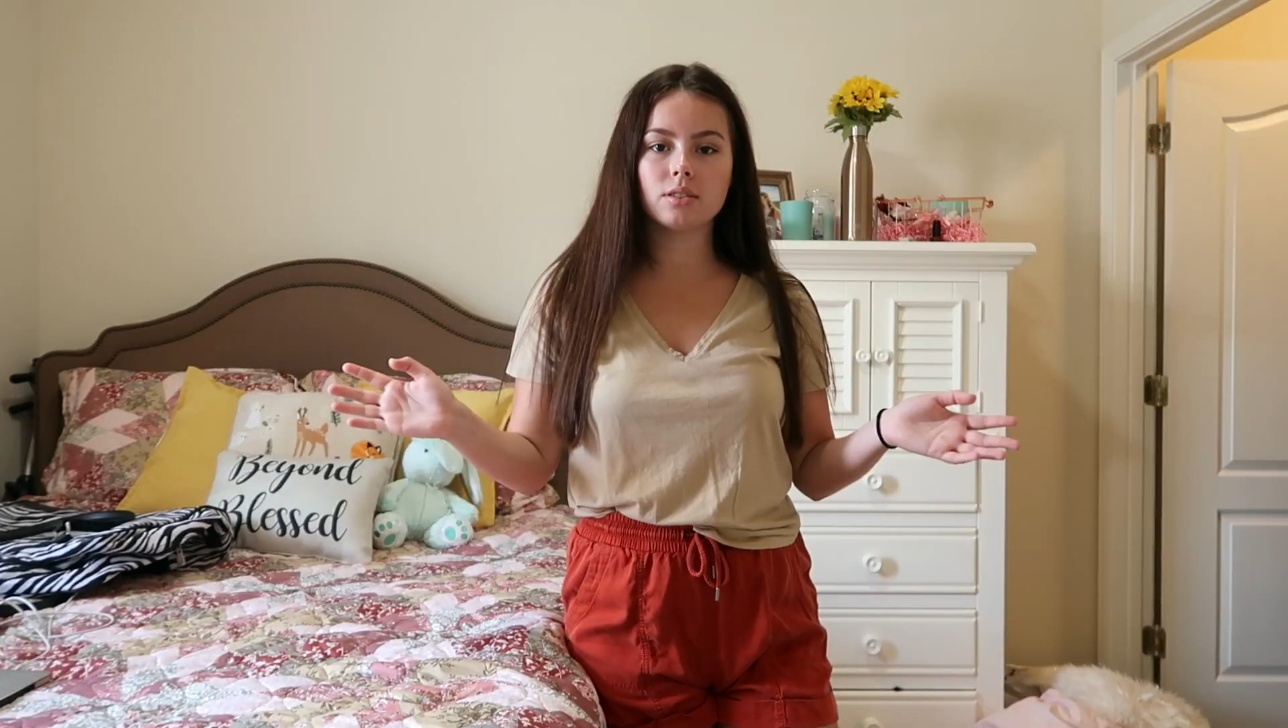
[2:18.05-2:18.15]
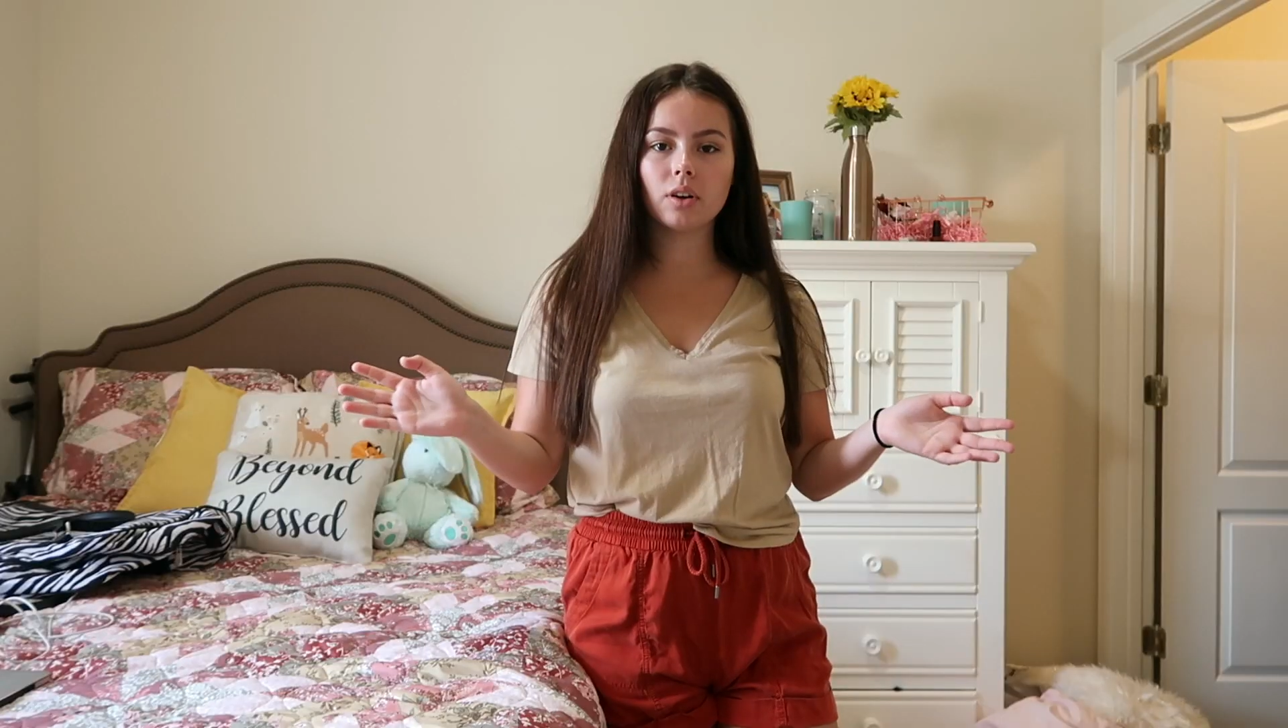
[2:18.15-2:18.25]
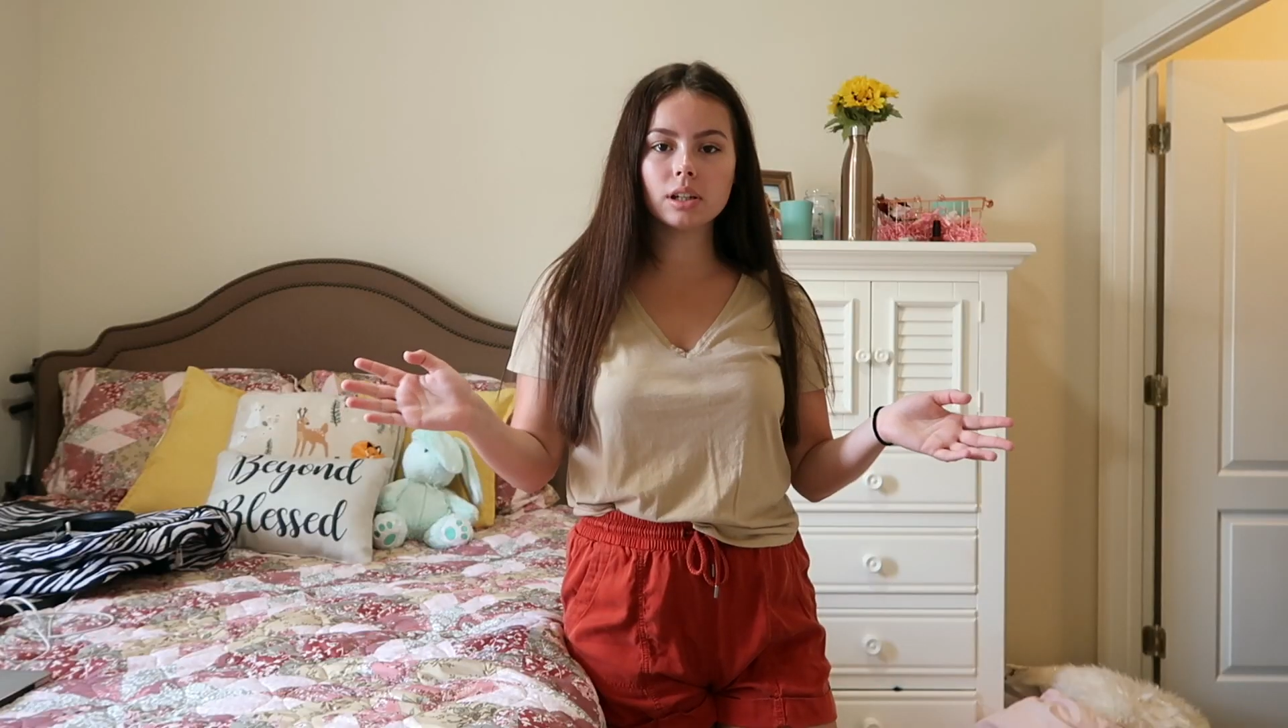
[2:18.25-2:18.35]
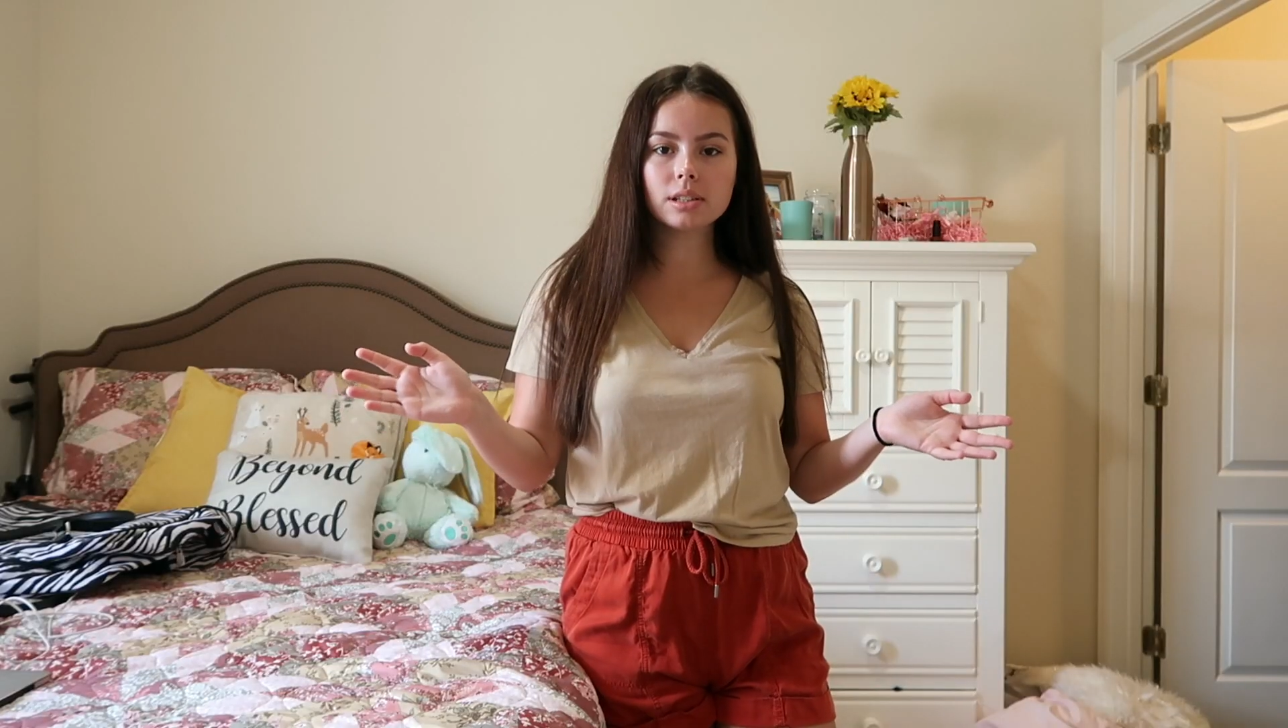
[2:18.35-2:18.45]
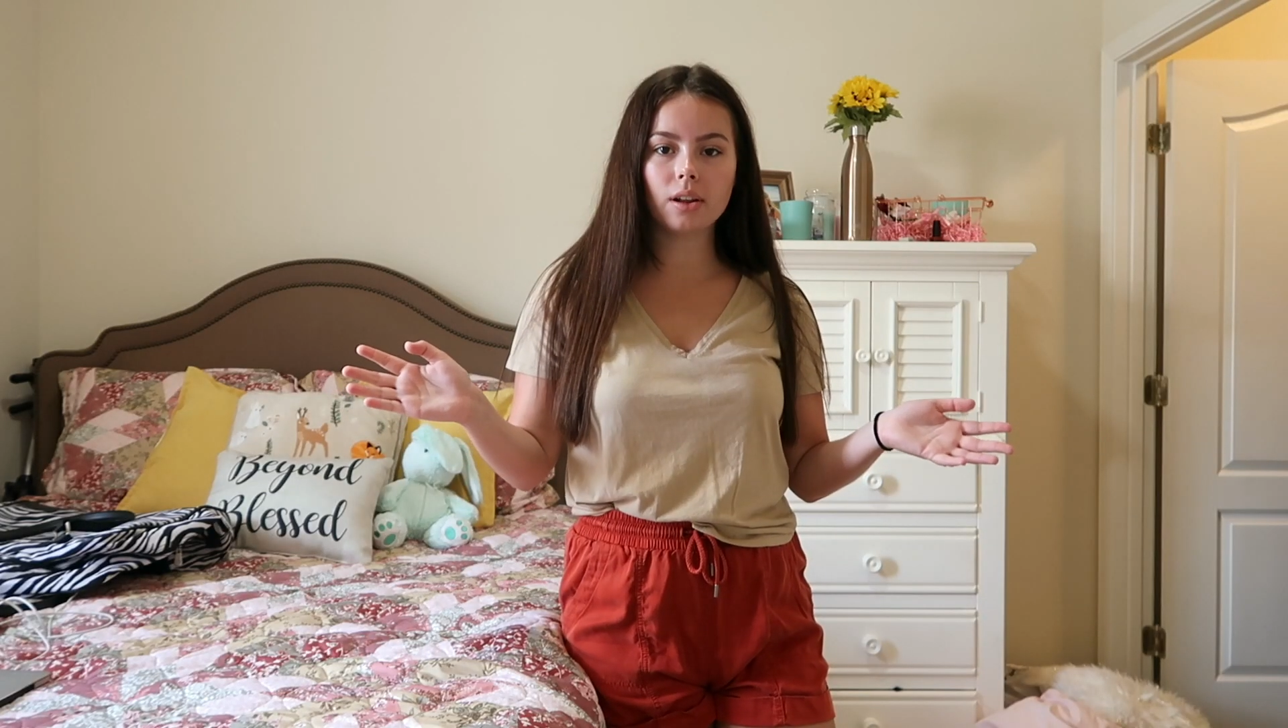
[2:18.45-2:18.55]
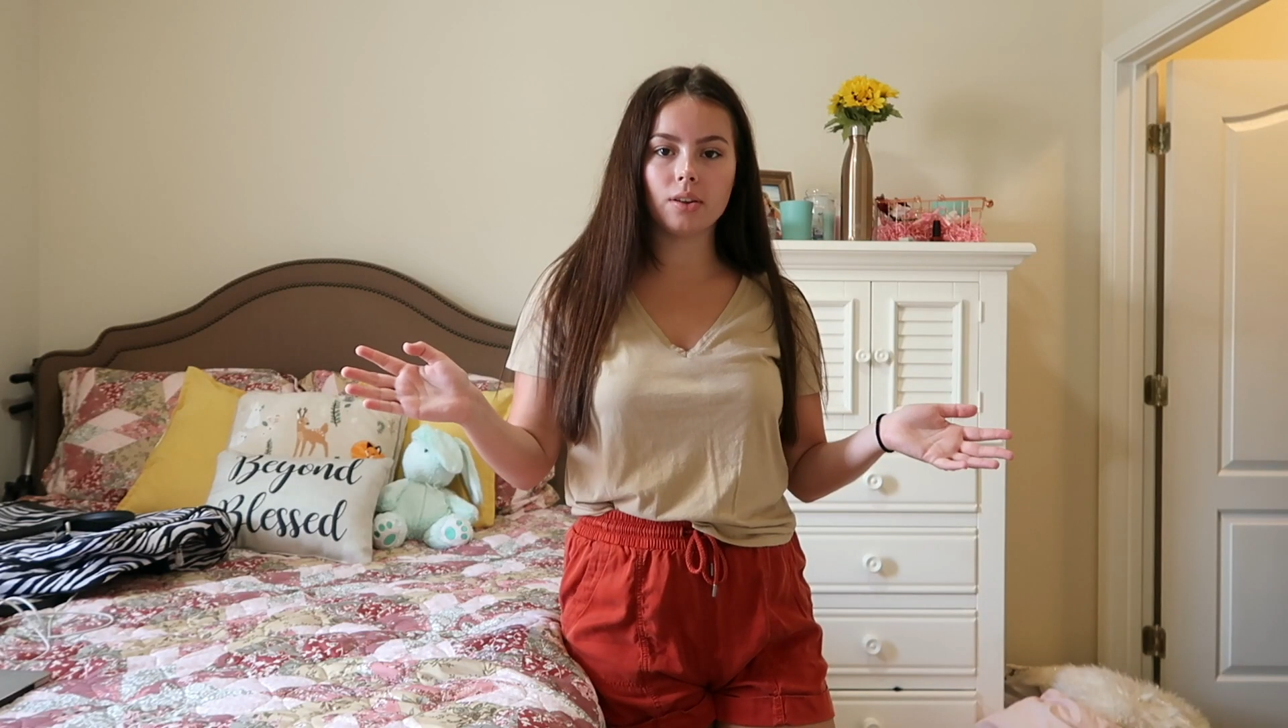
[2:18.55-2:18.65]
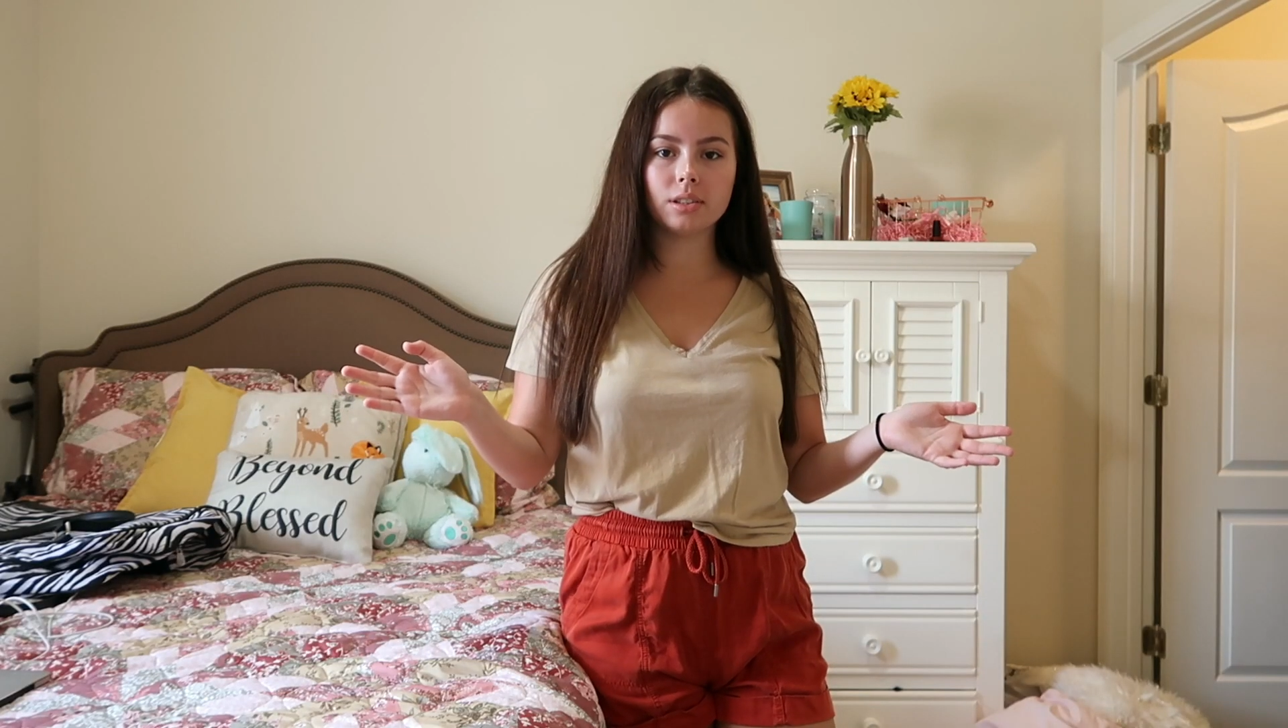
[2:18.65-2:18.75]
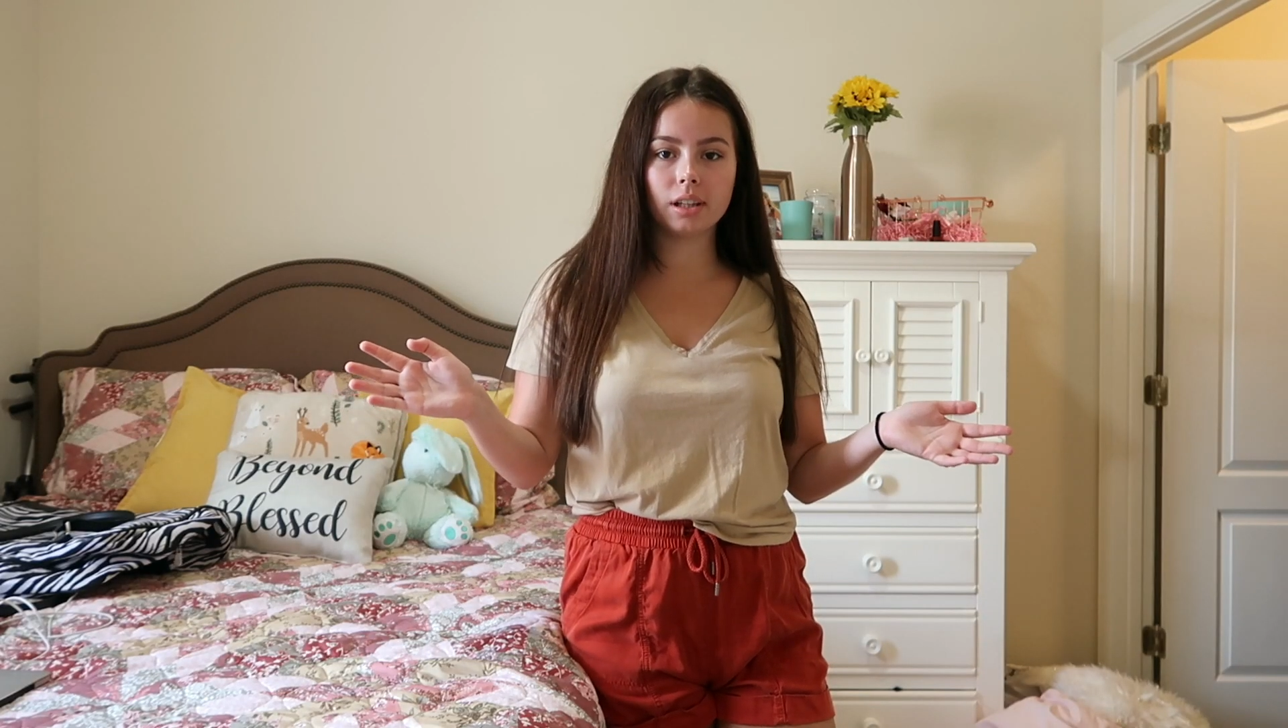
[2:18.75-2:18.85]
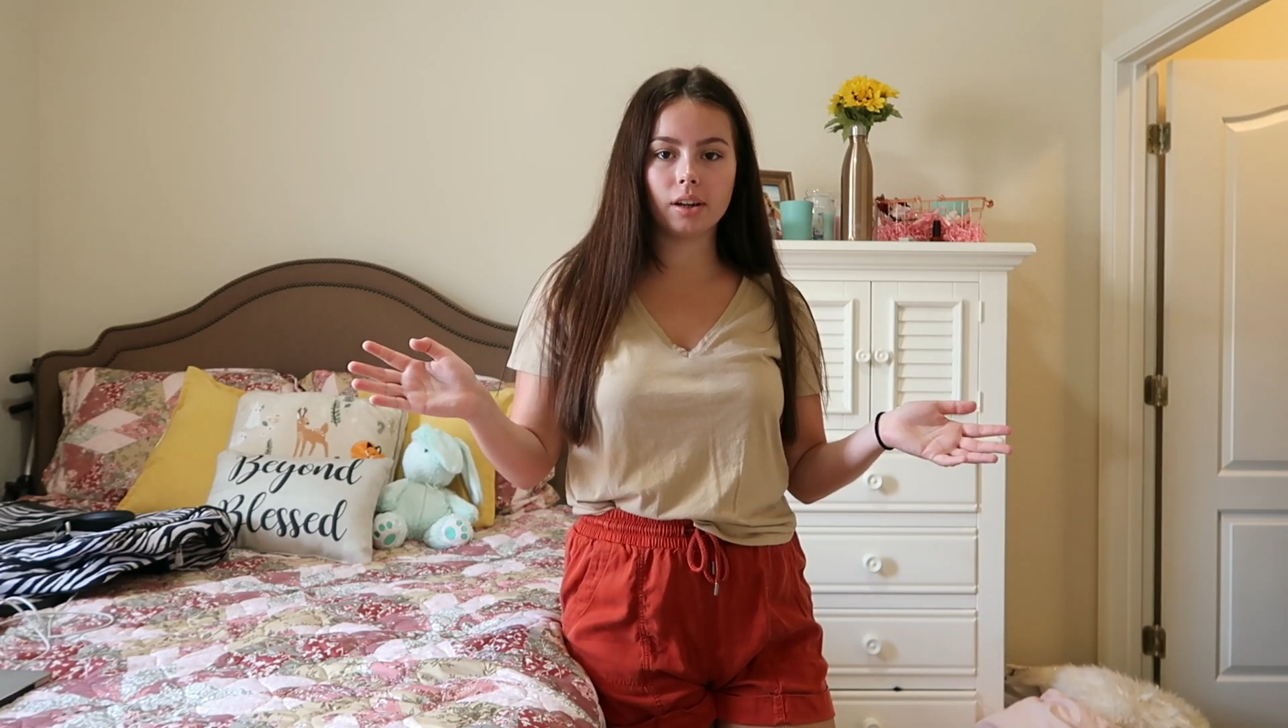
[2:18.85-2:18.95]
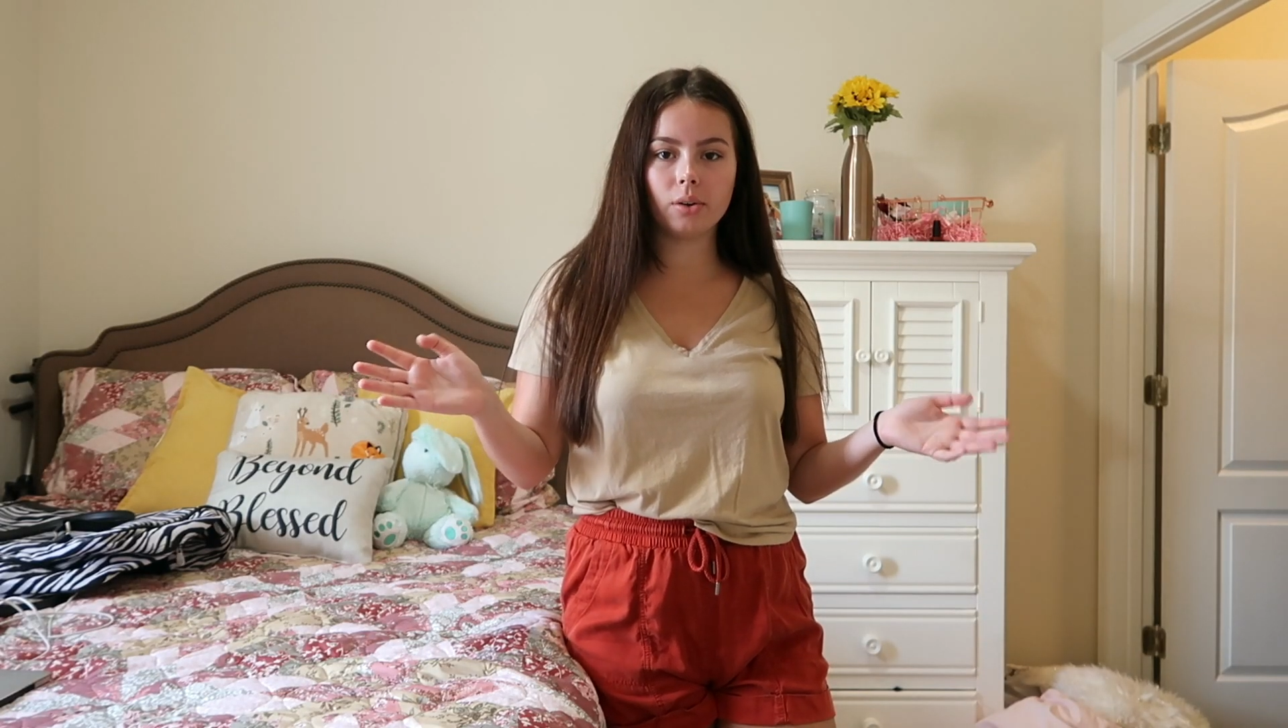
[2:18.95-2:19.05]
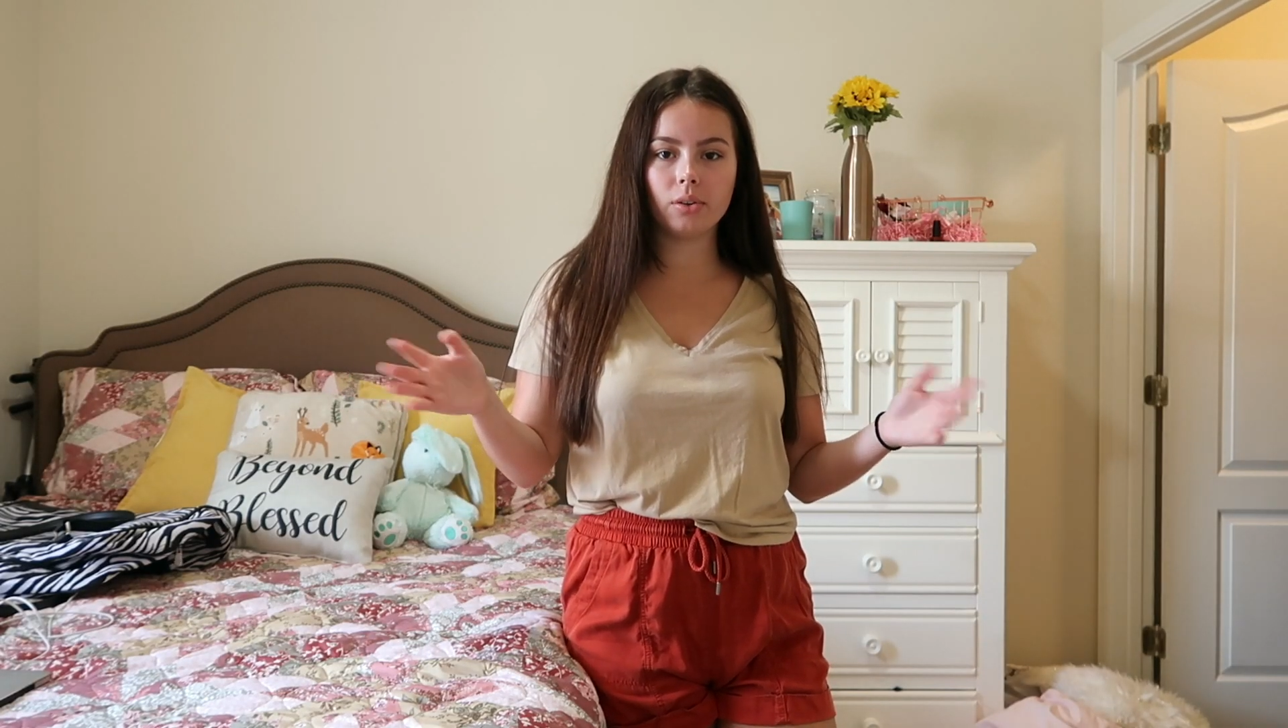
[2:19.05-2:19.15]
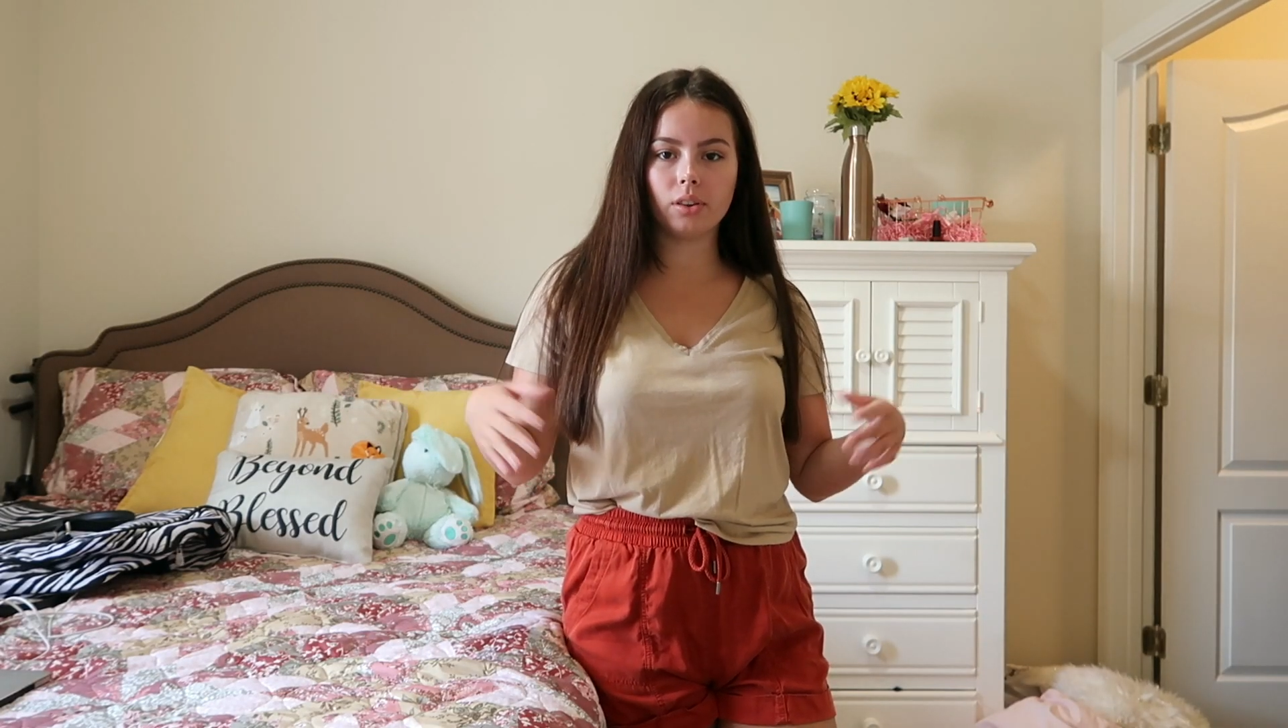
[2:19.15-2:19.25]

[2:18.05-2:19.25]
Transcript: as far as clothes go,